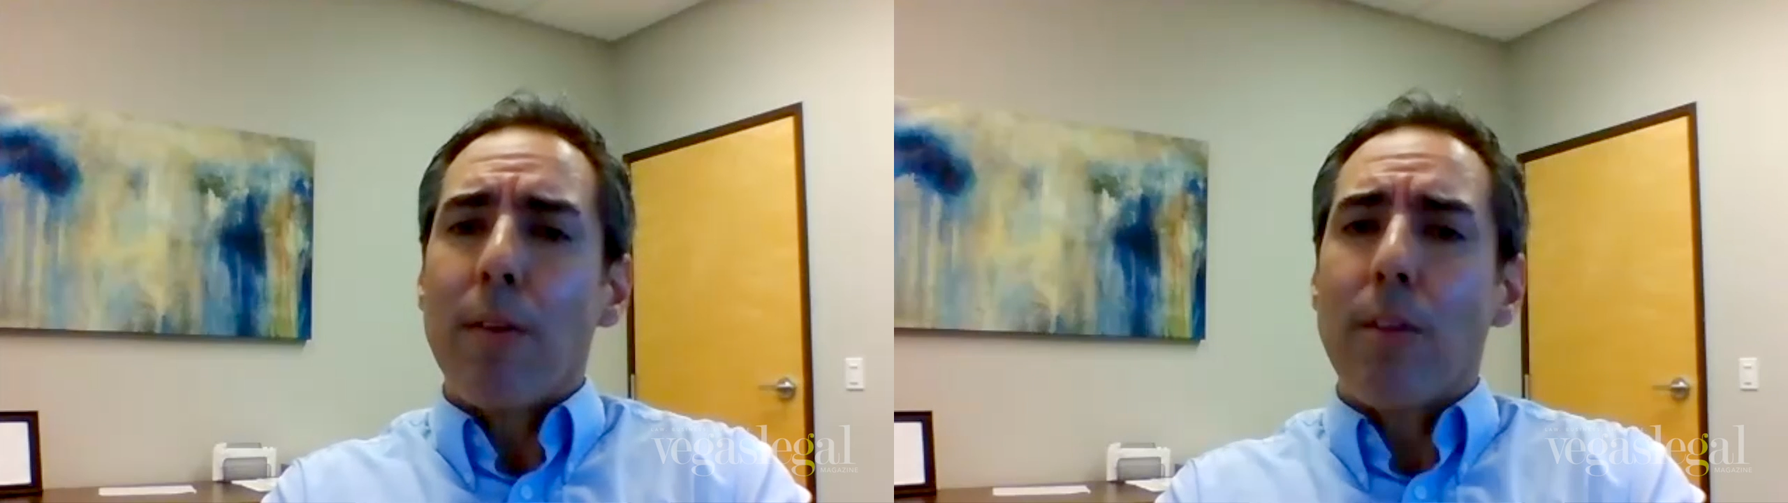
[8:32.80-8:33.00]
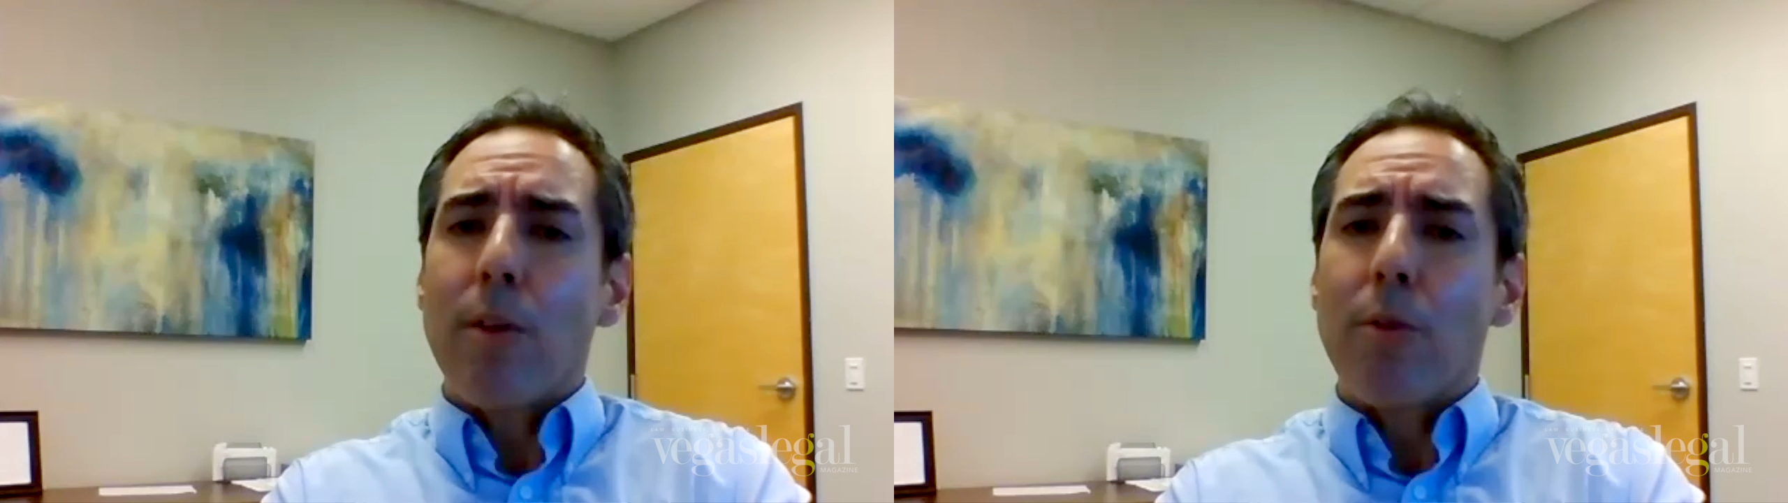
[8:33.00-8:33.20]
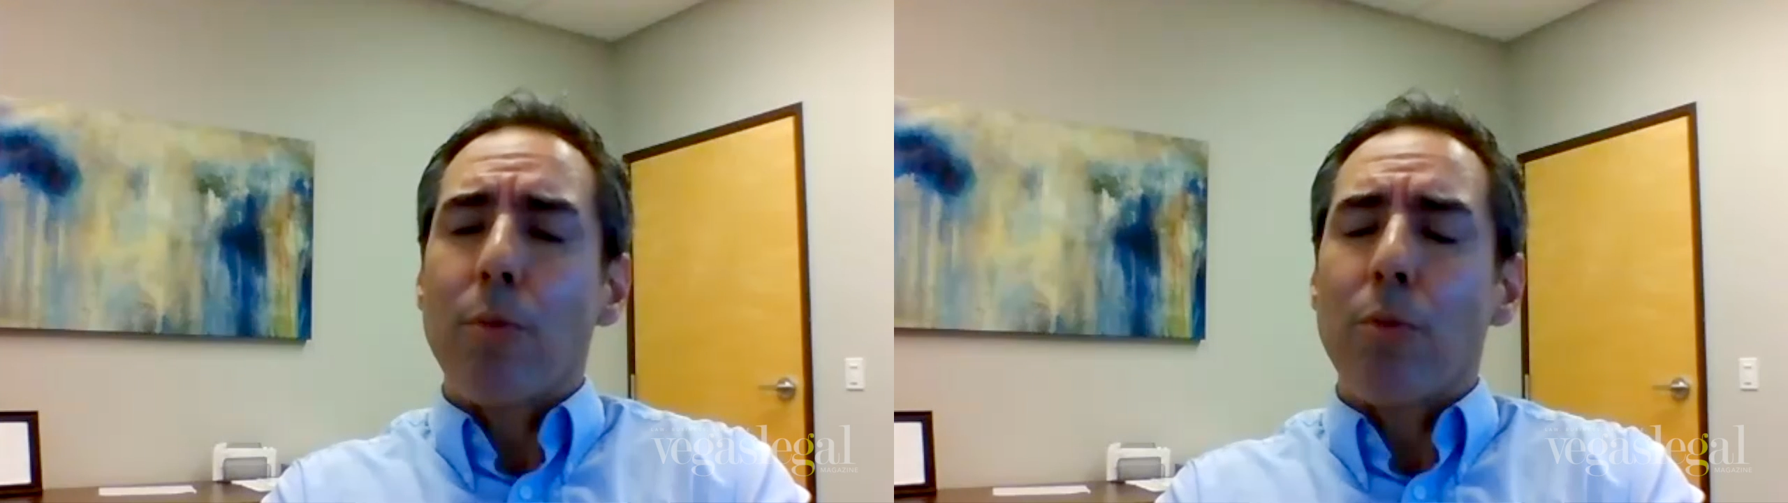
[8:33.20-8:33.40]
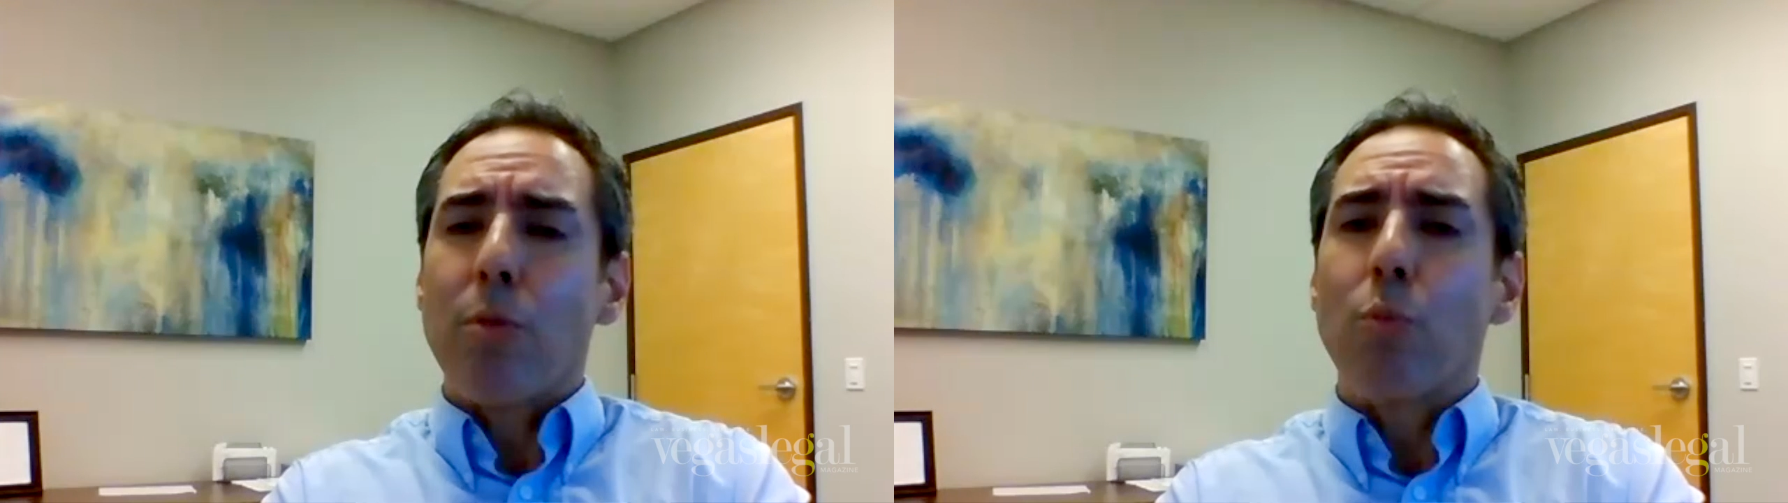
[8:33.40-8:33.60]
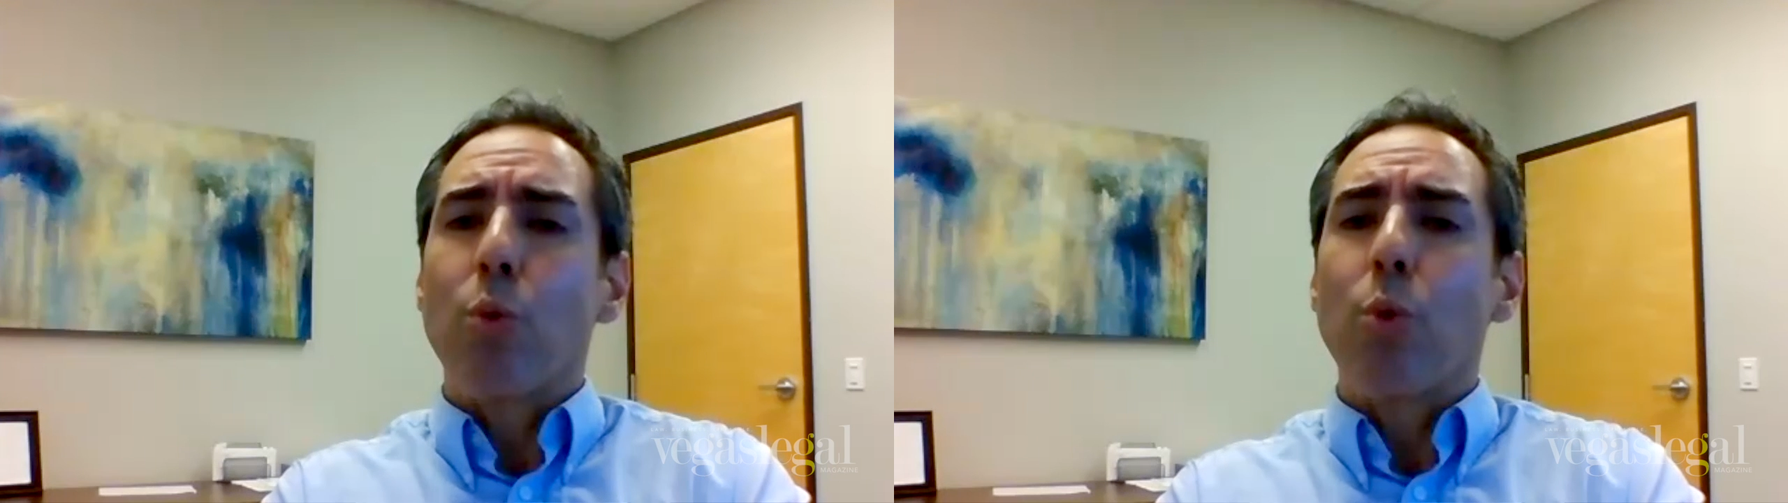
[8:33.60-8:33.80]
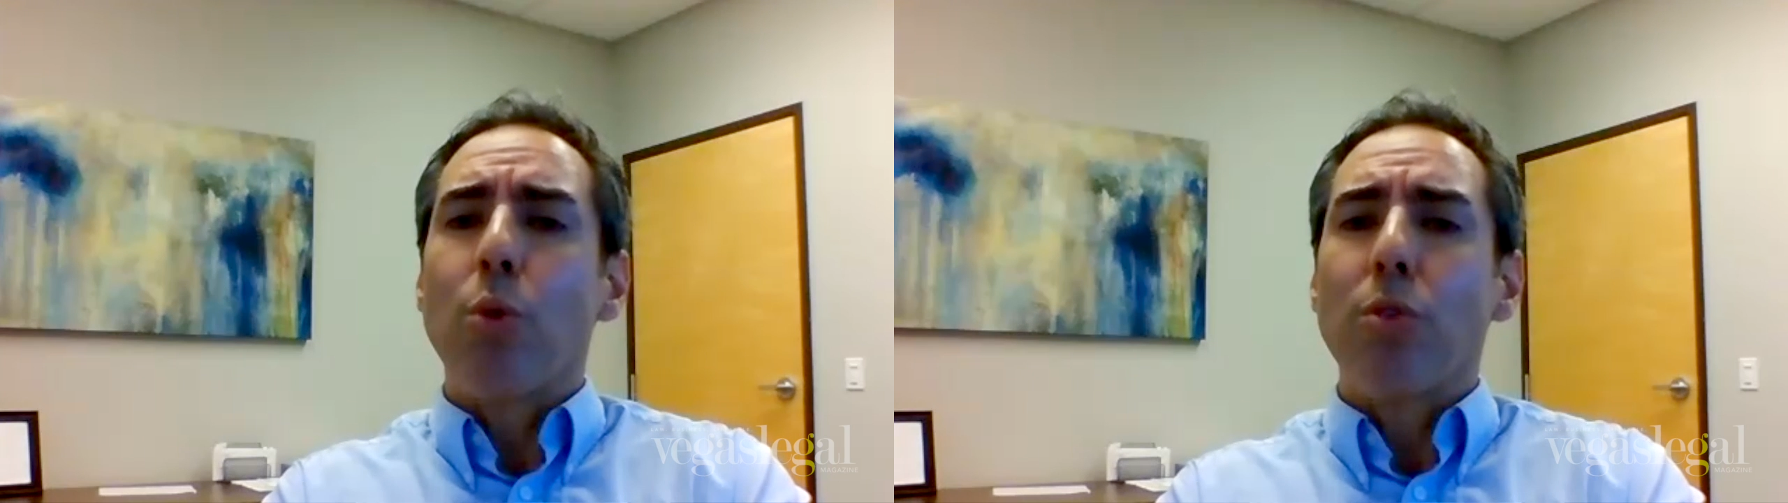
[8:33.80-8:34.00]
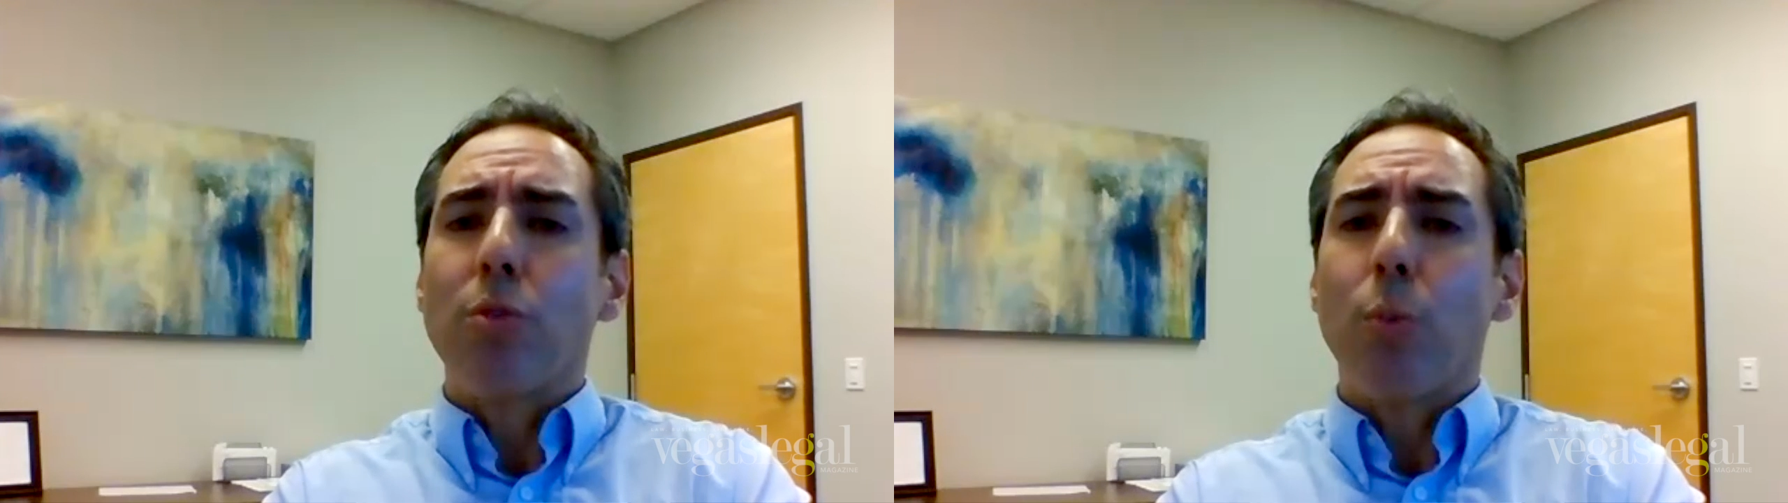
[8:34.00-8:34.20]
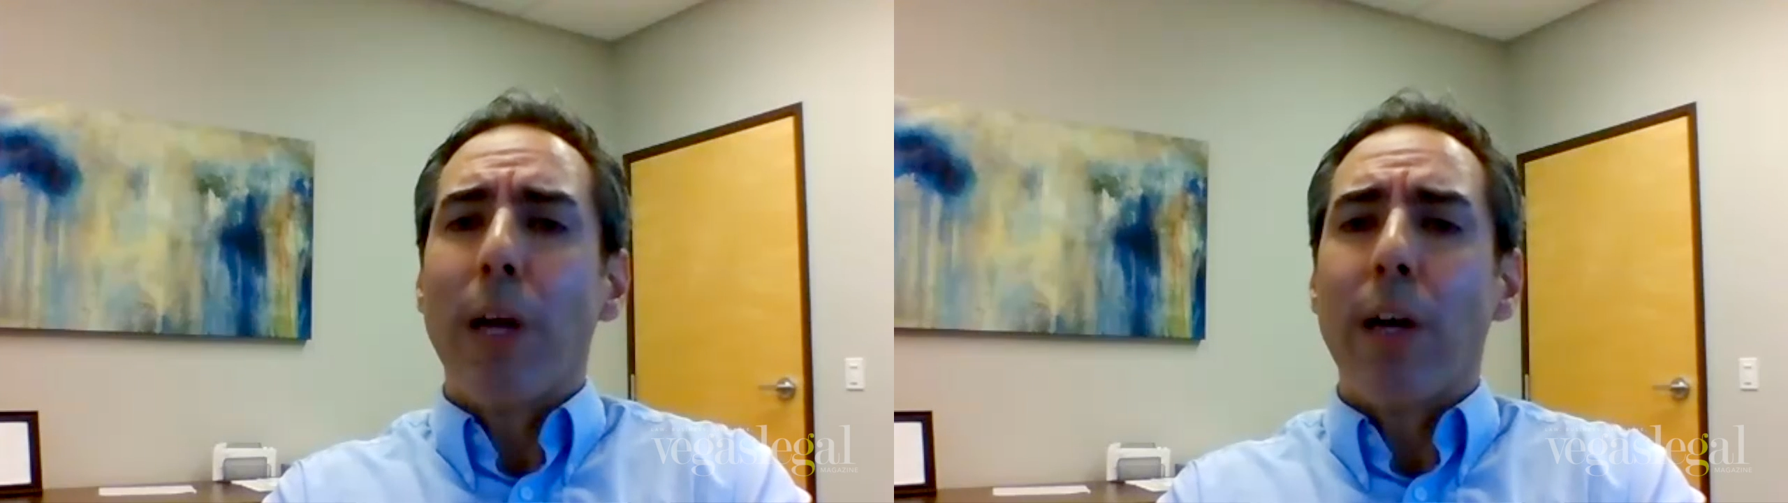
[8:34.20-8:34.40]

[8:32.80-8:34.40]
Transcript: There's some rules